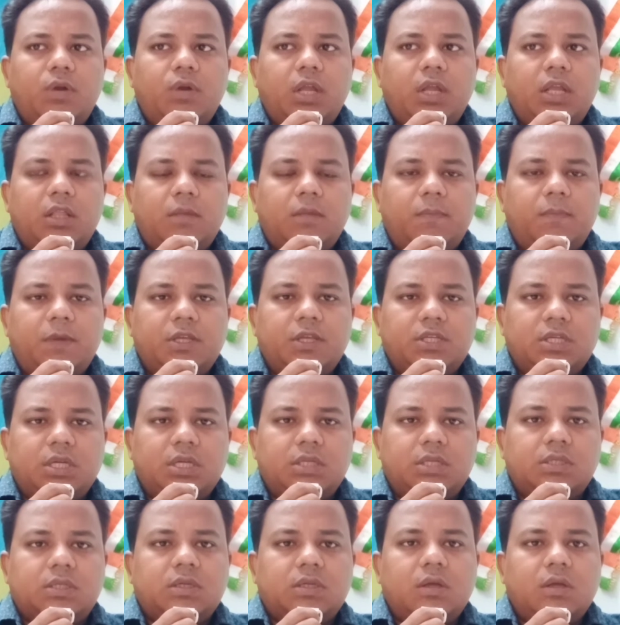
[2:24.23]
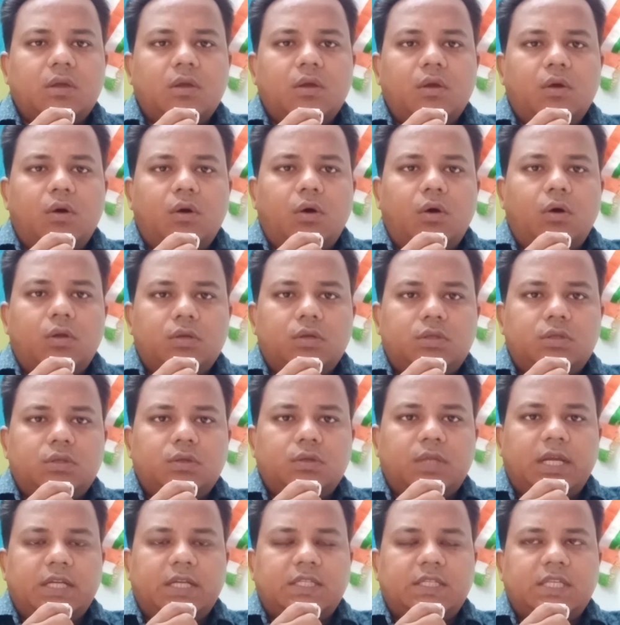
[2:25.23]
take the pictures also
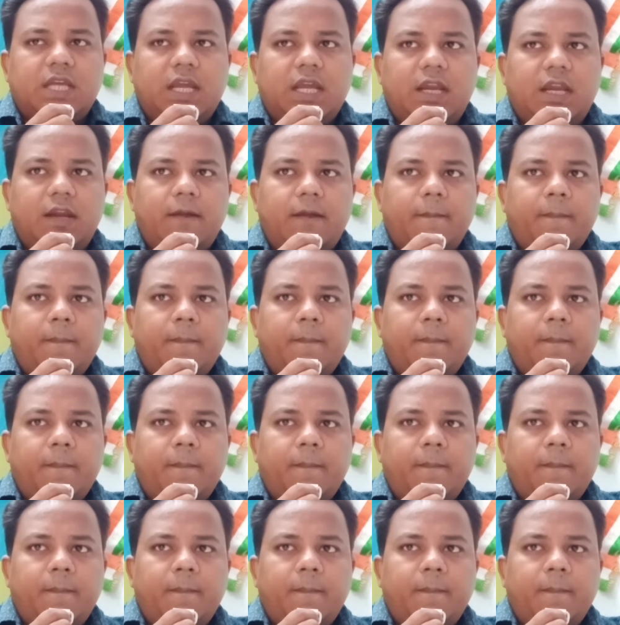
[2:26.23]
that side.